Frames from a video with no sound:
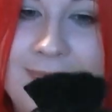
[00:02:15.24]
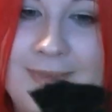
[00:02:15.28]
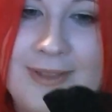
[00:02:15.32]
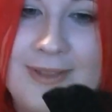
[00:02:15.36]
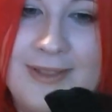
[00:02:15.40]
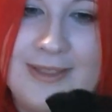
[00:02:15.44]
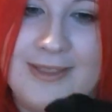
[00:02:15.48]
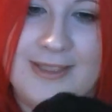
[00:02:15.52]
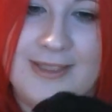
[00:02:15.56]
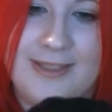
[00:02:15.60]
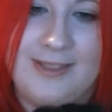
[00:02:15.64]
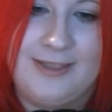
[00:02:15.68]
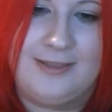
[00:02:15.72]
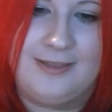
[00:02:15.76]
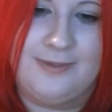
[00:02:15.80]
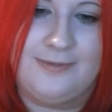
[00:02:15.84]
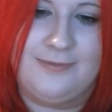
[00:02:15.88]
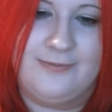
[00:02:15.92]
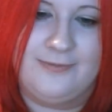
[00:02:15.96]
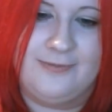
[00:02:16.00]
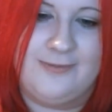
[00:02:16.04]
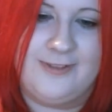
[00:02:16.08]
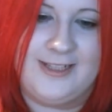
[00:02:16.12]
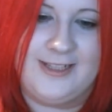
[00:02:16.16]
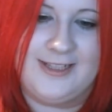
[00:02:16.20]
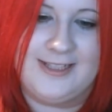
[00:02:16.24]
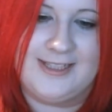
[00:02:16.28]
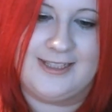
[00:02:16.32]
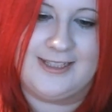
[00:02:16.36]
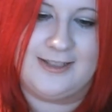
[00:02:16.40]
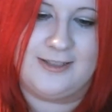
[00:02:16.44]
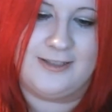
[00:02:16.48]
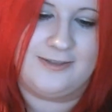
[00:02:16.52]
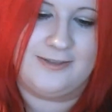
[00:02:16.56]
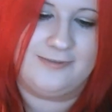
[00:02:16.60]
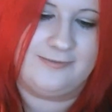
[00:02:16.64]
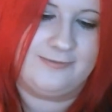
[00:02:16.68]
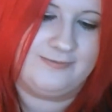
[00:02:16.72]
These little
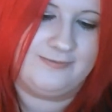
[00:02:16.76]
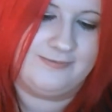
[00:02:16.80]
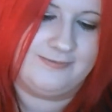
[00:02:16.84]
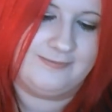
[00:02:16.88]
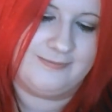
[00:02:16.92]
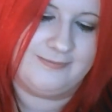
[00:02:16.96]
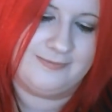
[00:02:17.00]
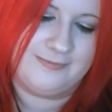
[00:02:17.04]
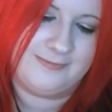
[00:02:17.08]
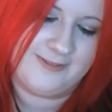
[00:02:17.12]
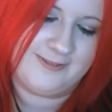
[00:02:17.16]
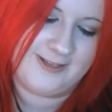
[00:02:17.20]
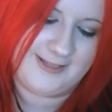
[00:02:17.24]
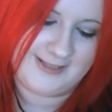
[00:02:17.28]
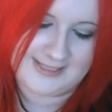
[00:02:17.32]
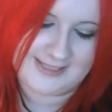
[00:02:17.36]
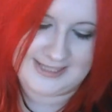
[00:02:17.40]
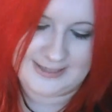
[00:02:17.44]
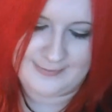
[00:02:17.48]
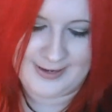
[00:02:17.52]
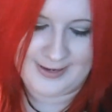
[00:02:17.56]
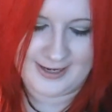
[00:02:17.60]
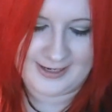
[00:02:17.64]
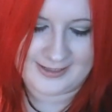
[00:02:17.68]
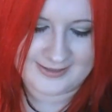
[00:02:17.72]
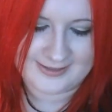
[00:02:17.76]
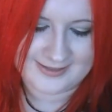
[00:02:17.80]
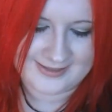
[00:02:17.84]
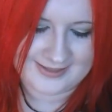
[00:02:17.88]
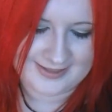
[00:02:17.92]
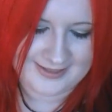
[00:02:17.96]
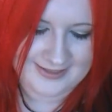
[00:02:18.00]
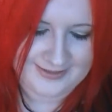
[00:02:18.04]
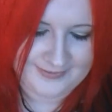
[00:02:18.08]
felty bags.